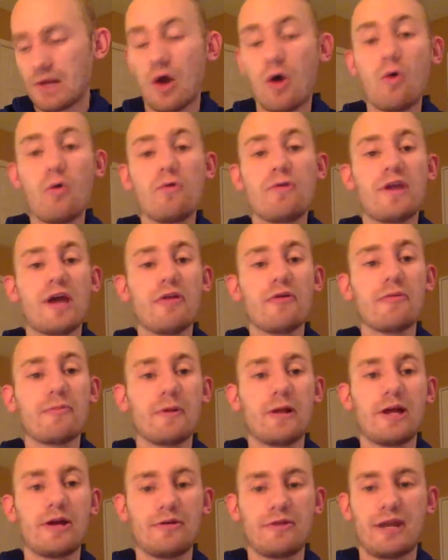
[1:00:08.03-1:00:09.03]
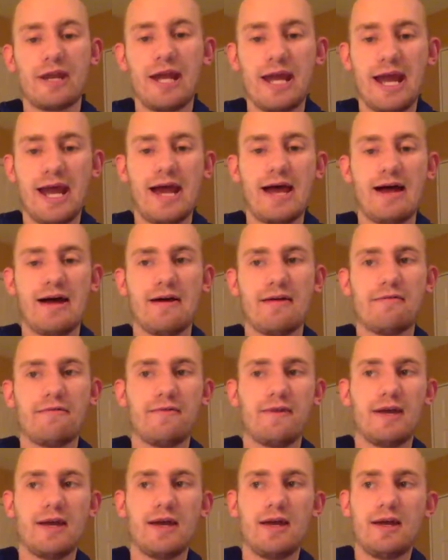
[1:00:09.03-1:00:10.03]
Oh, the other player that I
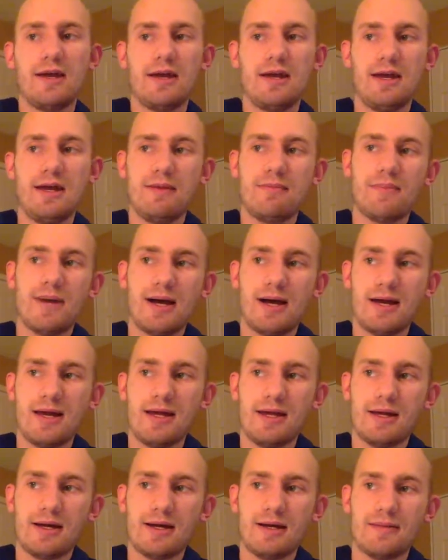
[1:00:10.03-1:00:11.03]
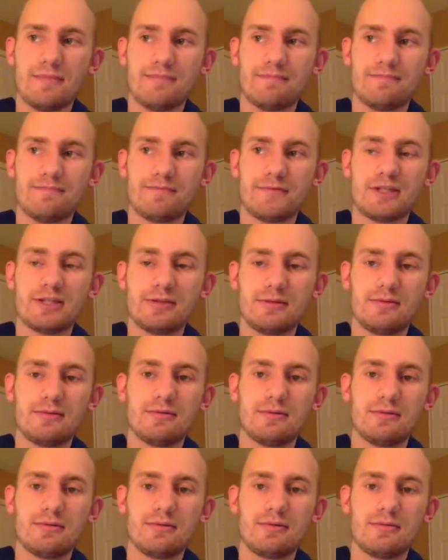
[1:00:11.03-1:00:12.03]
have in my
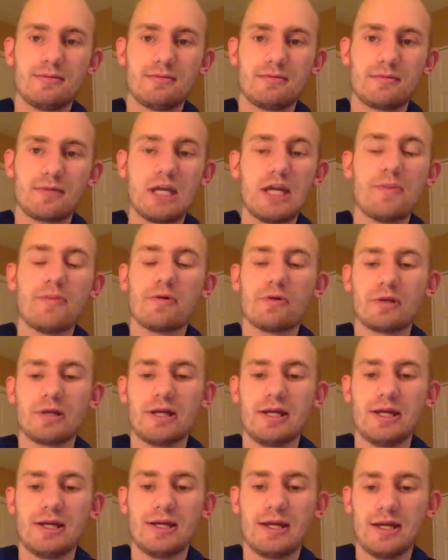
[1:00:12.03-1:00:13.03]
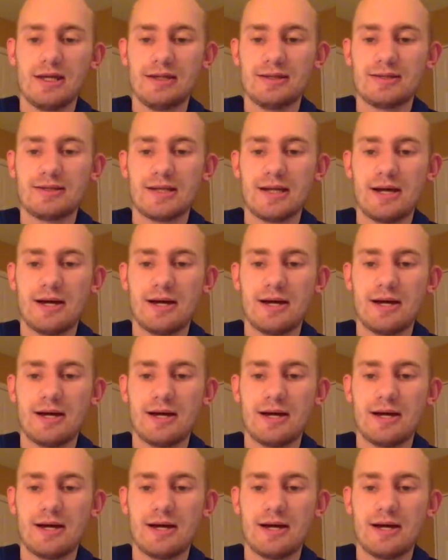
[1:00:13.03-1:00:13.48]
keeper league is